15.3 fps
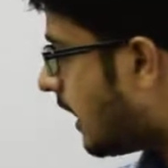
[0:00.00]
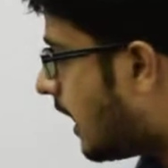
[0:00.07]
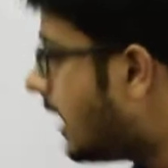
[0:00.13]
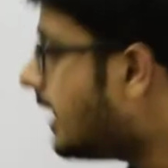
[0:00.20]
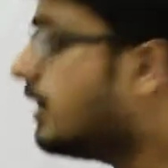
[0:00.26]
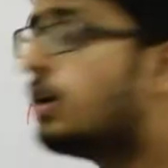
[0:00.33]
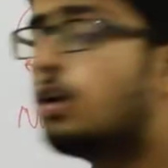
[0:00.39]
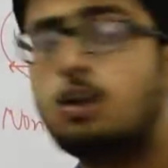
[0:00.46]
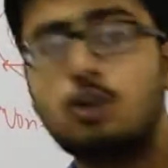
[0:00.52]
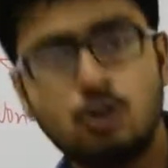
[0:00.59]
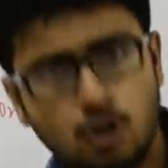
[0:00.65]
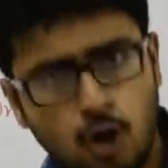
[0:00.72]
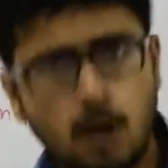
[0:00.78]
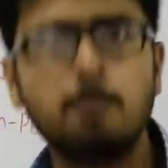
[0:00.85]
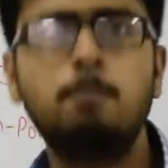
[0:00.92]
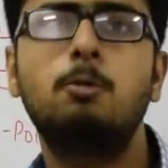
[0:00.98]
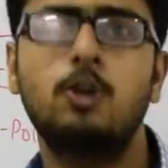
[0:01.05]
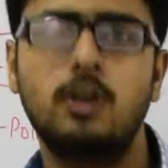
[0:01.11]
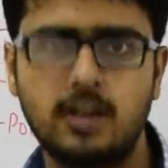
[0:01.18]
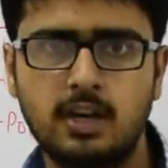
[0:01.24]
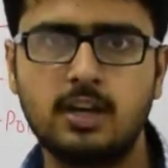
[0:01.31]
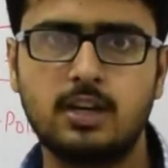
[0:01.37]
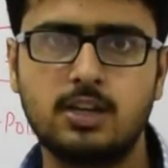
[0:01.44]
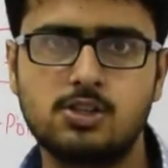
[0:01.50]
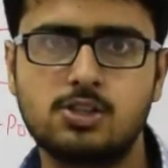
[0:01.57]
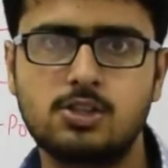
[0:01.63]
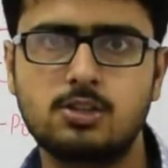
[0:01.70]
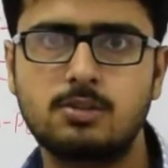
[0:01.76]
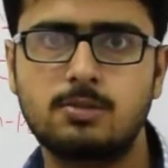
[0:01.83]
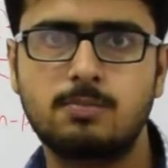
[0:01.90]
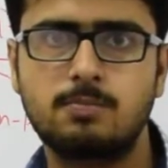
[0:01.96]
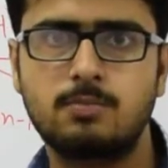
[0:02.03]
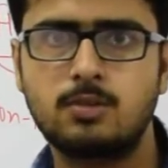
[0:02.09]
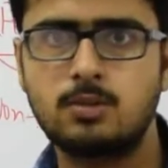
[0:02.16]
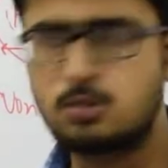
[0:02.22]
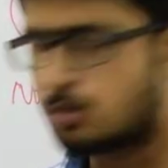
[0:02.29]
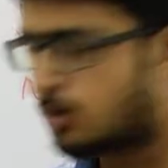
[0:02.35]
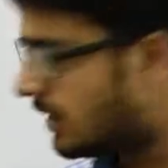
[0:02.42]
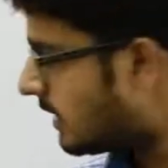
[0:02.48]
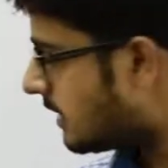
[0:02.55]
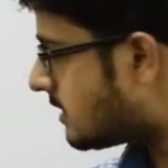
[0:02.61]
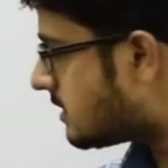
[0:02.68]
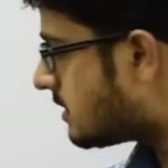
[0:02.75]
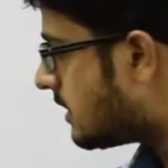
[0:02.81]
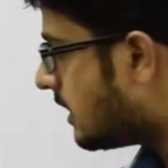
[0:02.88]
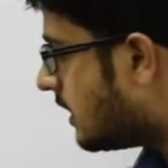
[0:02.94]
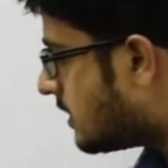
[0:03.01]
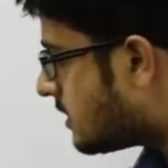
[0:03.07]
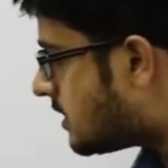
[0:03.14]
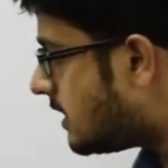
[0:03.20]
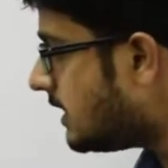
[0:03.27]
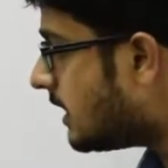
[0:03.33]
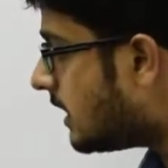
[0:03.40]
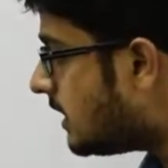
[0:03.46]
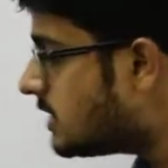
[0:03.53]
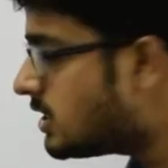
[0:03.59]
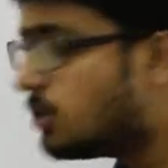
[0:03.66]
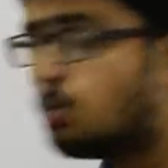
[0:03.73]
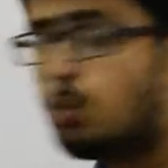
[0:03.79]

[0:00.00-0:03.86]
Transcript: are non-polar in nature. So let us see the reason